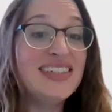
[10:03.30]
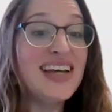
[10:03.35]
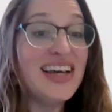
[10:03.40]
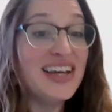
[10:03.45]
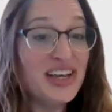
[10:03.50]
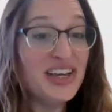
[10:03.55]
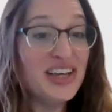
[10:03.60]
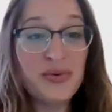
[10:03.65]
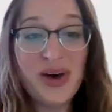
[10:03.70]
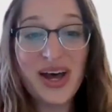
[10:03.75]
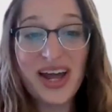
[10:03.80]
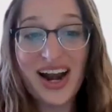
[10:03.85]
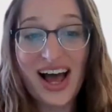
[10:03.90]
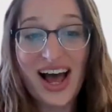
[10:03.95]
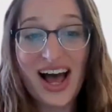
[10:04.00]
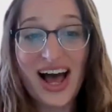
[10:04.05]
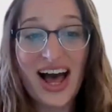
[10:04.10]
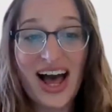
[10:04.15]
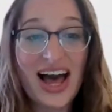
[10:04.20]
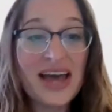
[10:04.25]
tell you what,
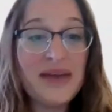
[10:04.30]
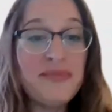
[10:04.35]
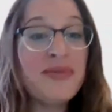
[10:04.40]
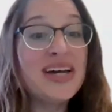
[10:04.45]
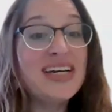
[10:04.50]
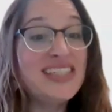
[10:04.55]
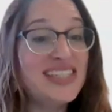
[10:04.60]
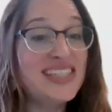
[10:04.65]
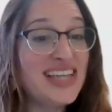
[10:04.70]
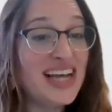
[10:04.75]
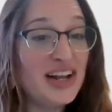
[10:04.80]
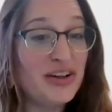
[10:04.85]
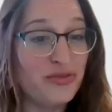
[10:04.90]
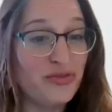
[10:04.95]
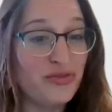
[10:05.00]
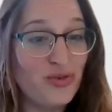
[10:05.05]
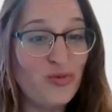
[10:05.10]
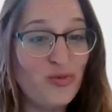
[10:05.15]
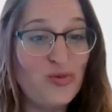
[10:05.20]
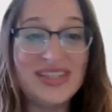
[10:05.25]
I myself
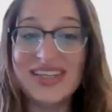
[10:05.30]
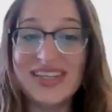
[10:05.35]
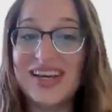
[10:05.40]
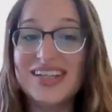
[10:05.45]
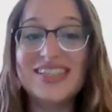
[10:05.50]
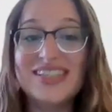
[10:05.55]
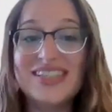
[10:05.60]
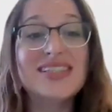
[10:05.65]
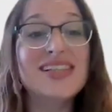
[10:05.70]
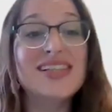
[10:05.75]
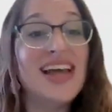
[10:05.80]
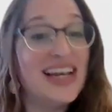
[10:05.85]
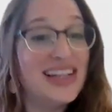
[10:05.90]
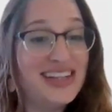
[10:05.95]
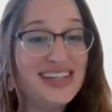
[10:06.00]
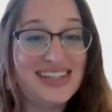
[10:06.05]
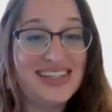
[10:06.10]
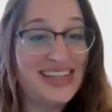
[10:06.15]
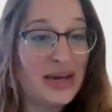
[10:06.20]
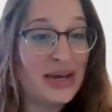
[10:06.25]
was
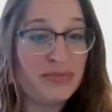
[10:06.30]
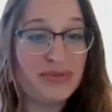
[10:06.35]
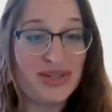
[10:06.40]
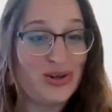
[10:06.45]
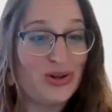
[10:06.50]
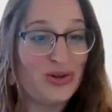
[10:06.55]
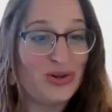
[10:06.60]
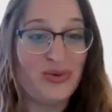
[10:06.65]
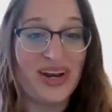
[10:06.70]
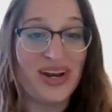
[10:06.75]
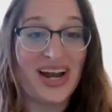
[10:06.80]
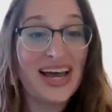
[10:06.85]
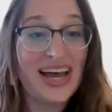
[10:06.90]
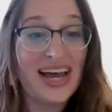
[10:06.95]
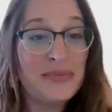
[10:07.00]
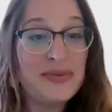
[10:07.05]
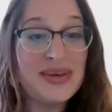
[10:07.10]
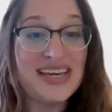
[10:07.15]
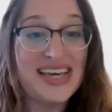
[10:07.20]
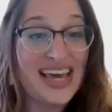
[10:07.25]
slightly skeptical when
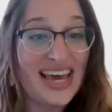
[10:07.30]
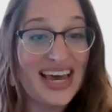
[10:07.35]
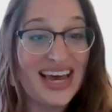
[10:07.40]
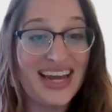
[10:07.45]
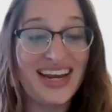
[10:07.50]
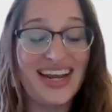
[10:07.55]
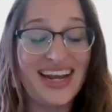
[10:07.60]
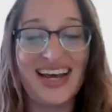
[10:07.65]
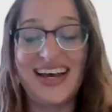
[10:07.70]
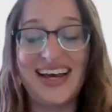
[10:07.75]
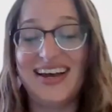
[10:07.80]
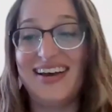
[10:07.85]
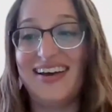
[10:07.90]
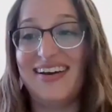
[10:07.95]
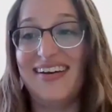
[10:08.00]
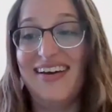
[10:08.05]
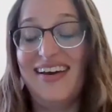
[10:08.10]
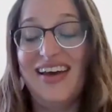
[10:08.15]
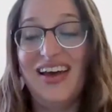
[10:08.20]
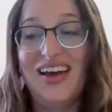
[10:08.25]
I
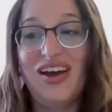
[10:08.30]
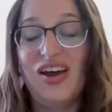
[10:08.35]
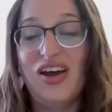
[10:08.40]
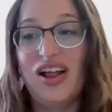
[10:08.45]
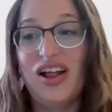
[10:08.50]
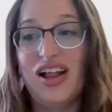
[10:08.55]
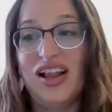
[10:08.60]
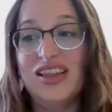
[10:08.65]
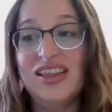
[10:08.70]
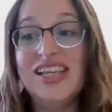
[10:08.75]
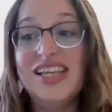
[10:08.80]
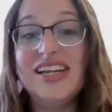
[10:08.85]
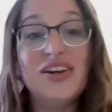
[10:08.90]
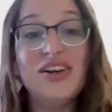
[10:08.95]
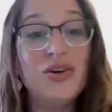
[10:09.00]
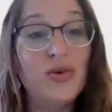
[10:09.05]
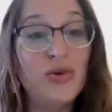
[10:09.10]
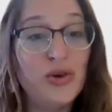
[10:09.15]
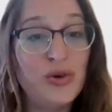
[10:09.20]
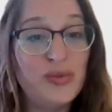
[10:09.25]
began
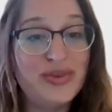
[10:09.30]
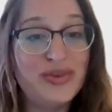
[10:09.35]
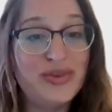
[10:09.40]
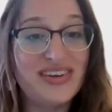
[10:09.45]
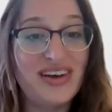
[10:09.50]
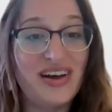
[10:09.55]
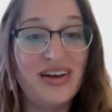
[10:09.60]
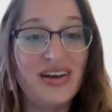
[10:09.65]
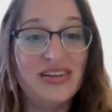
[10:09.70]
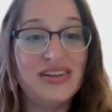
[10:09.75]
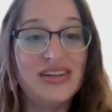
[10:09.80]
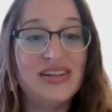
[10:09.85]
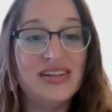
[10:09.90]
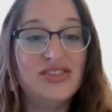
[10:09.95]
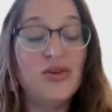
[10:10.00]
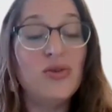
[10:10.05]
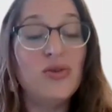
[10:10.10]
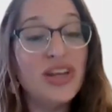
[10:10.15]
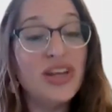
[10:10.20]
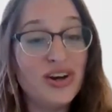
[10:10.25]
leading groups
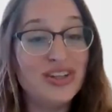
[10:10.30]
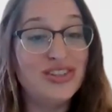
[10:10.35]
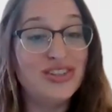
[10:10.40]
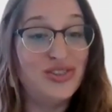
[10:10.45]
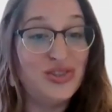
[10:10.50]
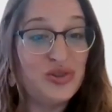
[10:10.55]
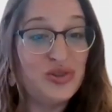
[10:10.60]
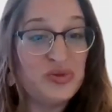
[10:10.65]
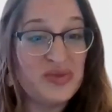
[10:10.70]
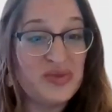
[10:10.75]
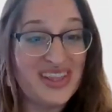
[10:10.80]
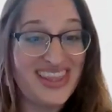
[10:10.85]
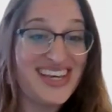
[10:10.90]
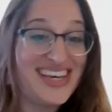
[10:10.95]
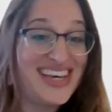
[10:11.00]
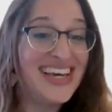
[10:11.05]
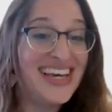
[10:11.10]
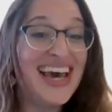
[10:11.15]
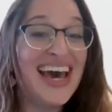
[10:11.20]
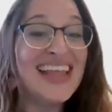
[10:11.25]
solely on Zoom and
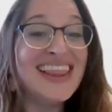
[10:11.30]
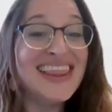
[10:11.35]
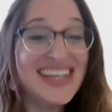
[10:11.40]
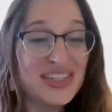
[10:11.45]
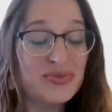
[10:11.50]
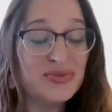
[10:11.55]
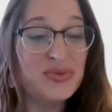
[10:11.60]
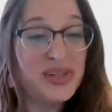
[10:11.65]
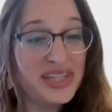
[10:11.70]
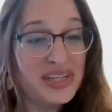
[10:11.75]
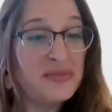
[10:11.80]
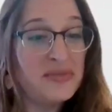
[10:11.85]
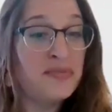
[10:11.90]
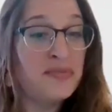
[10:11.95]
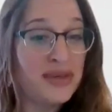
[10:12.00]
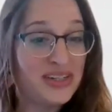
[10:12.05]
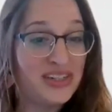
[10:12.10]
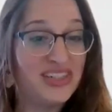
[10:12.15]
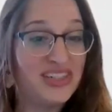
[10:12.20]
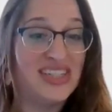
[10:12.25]
thinking, can this really
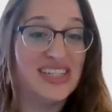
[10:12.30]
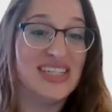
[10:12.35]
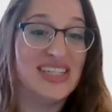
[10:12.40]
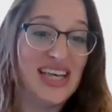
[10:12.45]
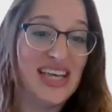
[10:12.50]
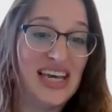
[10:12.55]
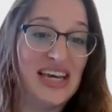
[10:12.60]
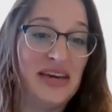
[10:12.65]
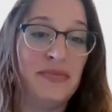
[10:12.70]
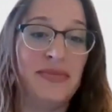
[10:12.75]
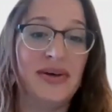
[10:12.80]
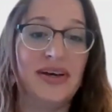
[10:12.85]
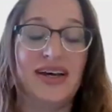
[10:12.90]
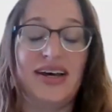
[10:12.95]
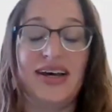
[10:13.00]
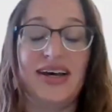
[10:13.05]
build the same